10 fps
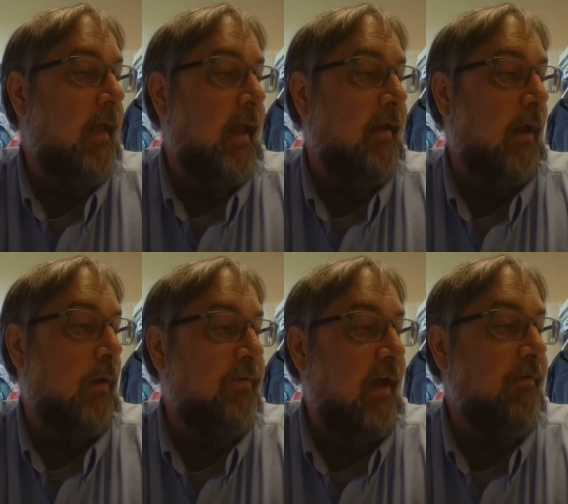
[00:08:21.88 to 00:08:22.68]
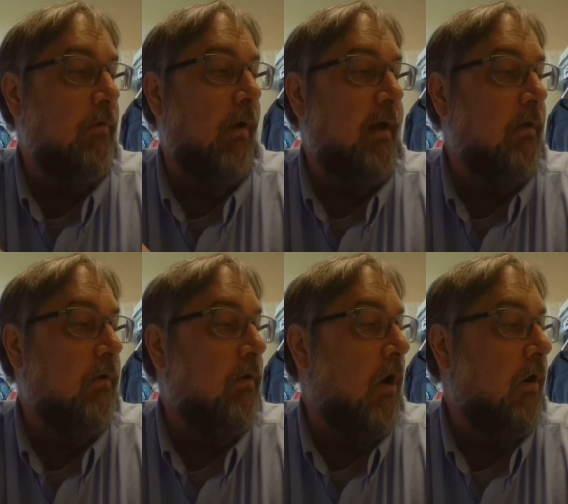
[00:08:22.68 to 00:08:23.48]
and I was having
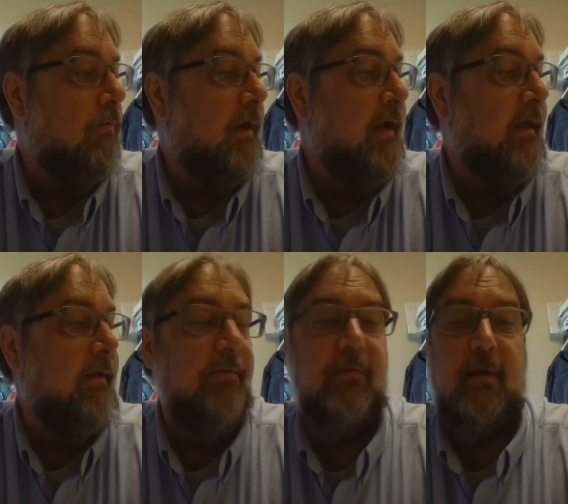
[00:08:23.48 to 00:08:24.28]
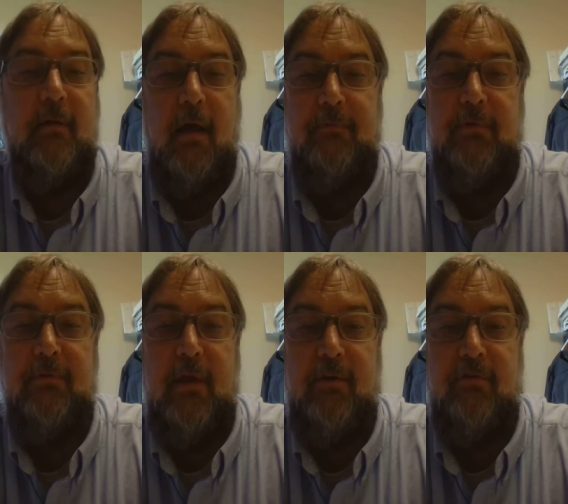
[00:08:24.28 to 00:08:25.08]
regular card readings and
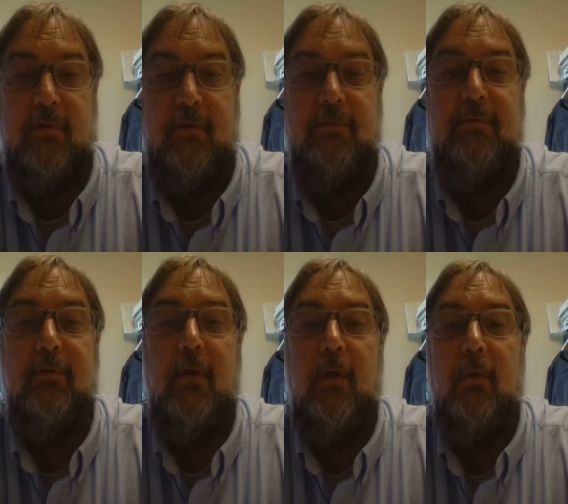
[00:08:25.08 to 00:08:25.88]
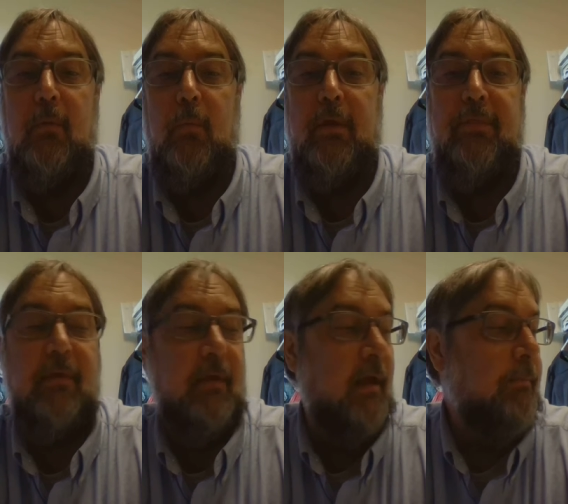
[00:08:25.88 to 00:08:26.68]
conversations with
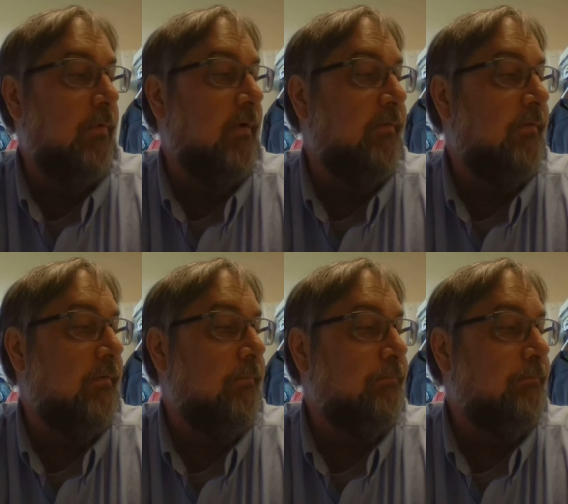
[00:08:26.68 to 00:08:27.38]
the Empress.